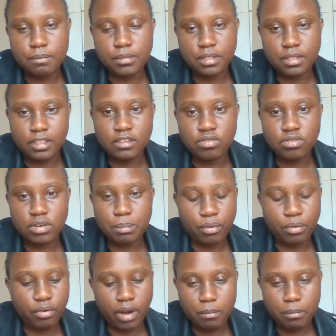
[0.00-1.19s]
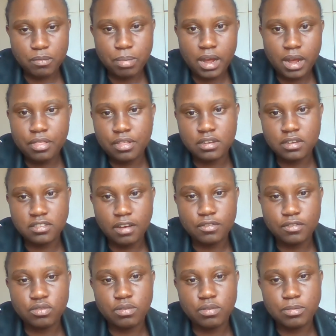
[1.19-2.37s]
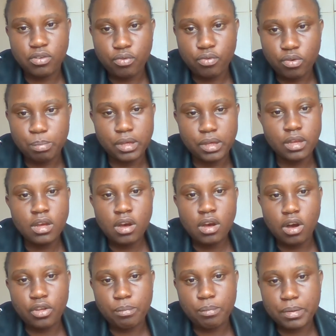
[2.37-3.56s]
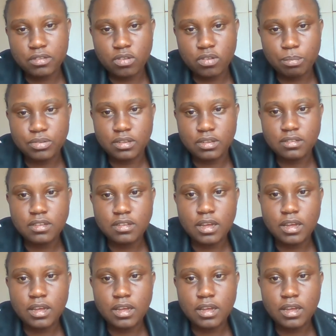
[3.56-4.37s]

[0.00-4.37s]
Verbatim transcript: these three programs, Python, JavaScript, and Ruby, are your best options.